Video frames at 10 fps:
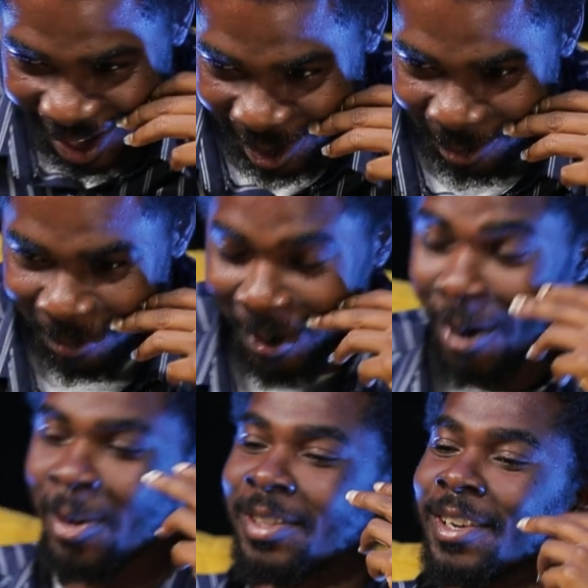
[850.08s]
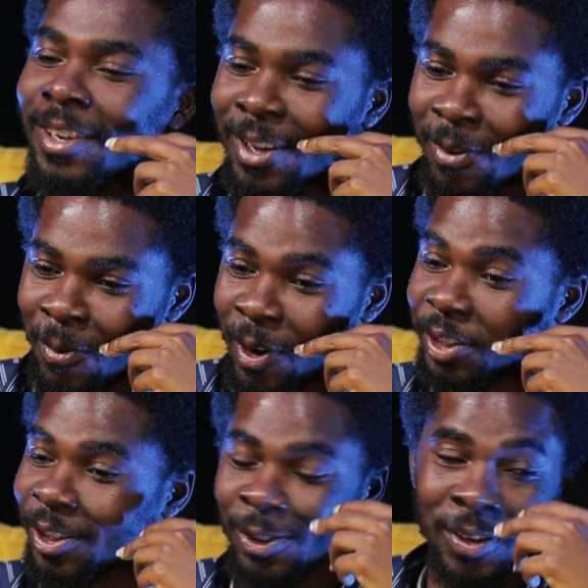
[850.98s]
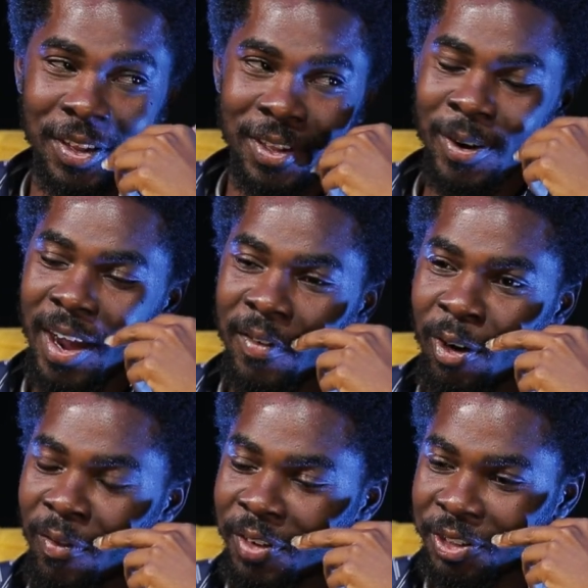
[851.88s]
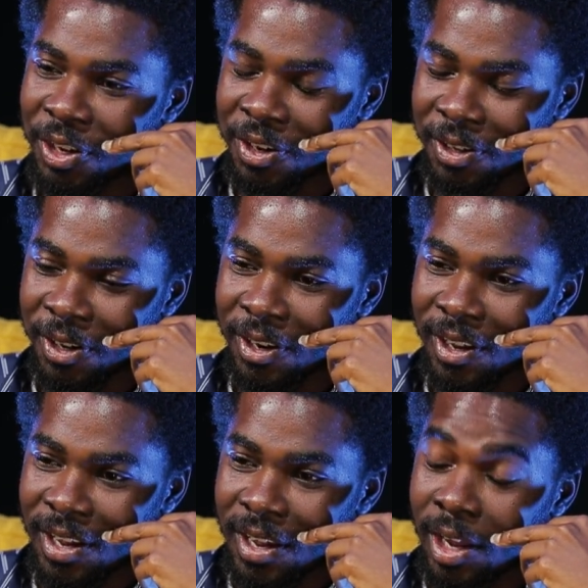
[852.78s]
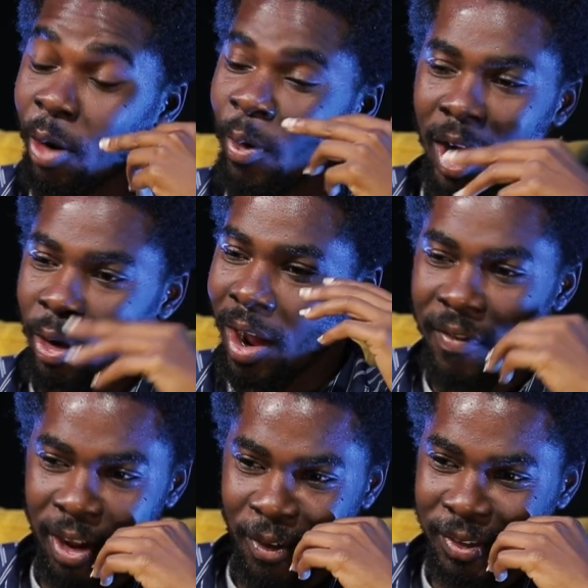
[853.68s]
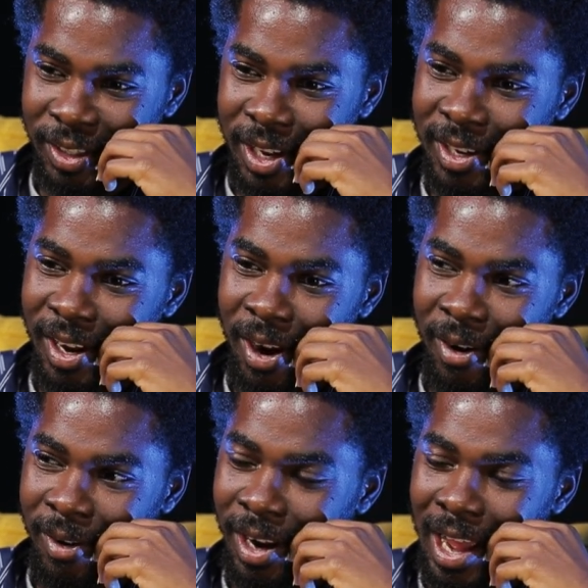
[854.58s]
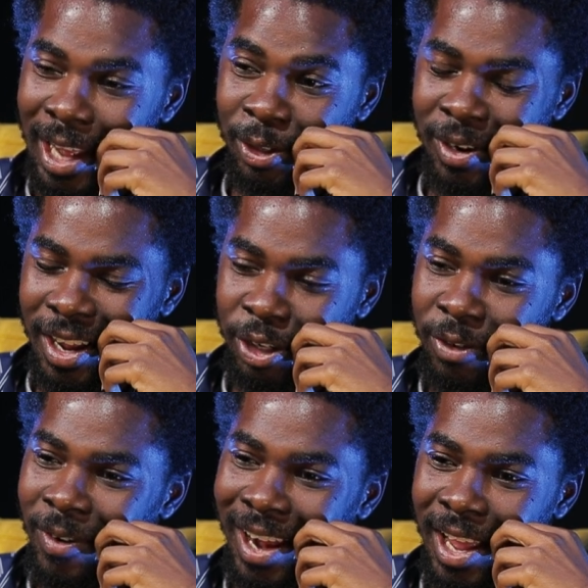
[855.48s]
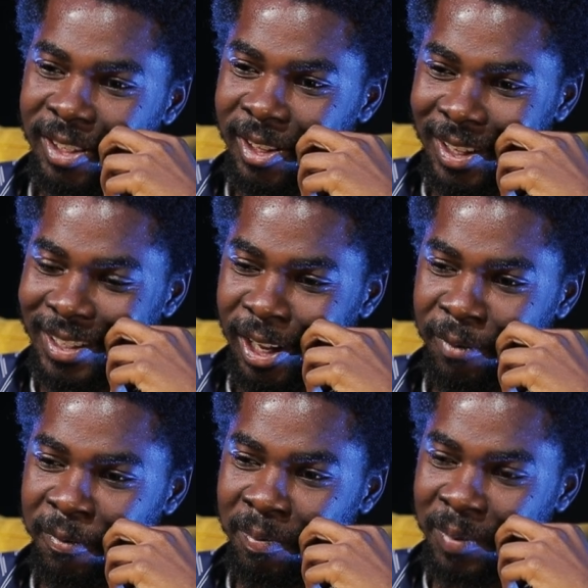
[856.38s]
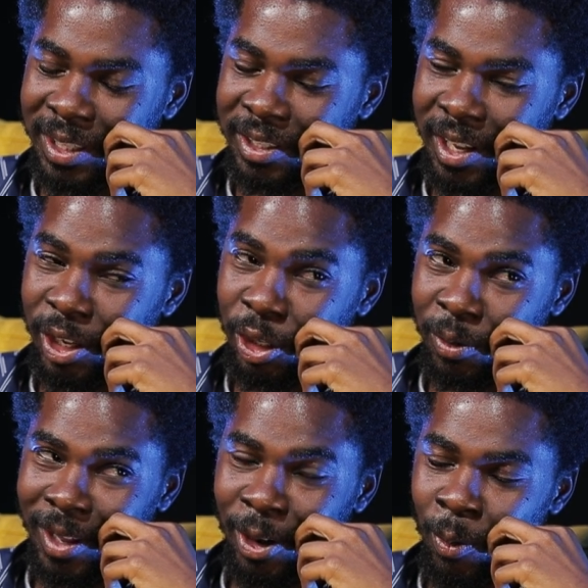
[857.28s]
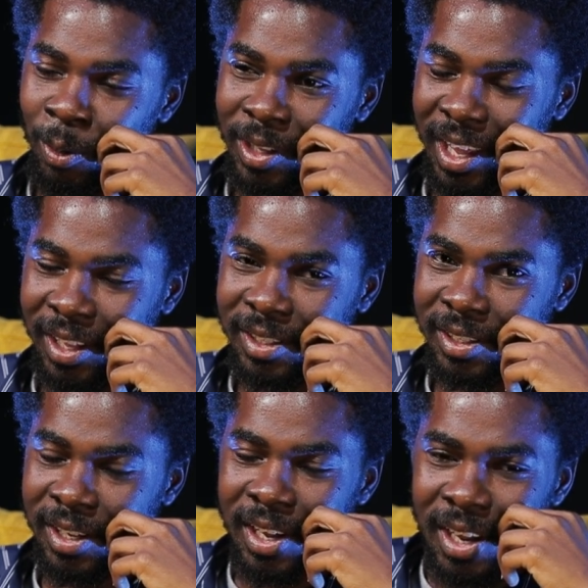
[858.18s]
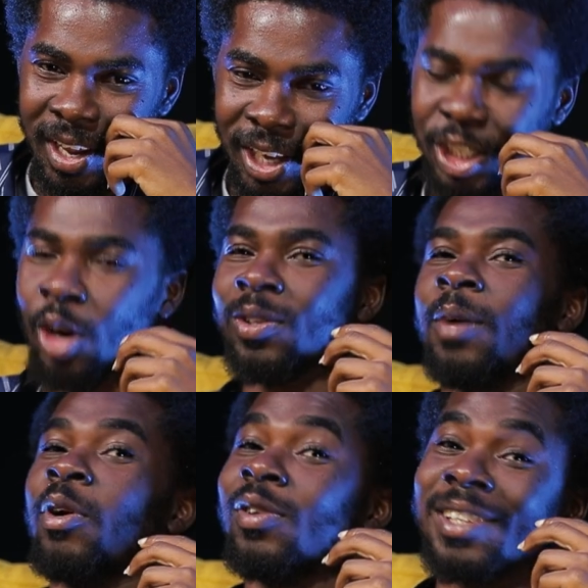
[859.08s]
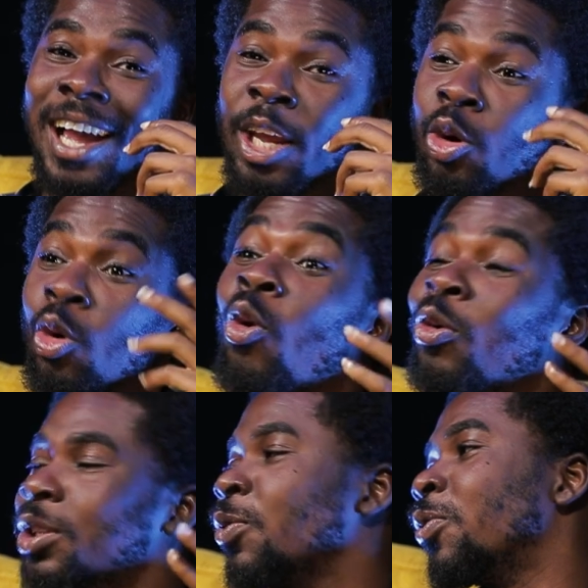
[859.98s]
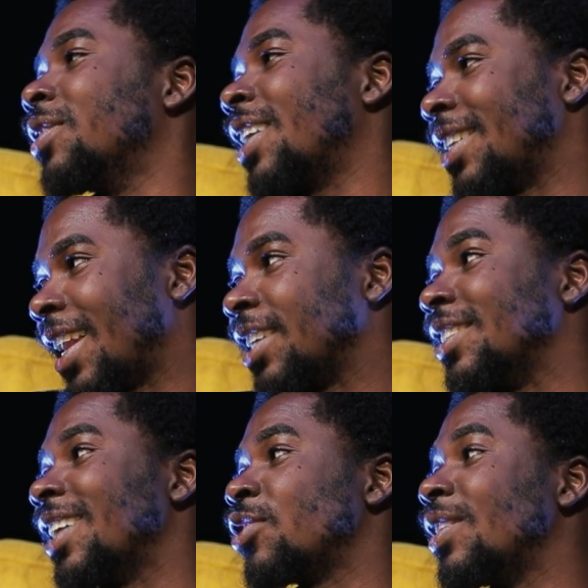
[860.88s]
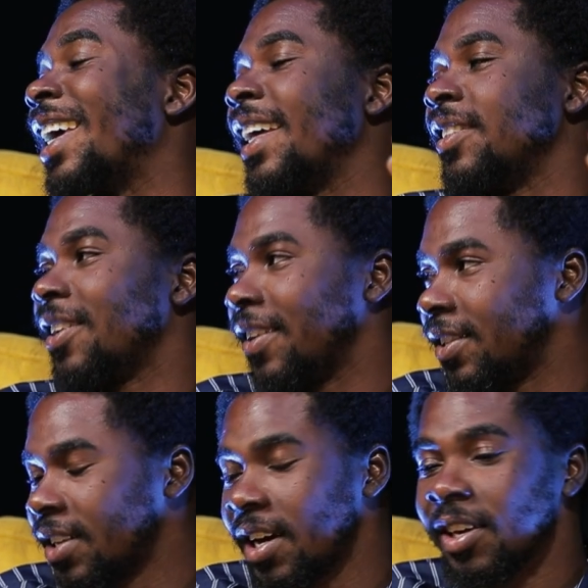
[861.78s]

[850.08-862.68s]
So quite recently, we're just together, we're having a conversation. No, we're not having a conversation. You realize that I've been telling you that I don't want kids. And she got that because I know she wants kids. Like, she's actually hinted it.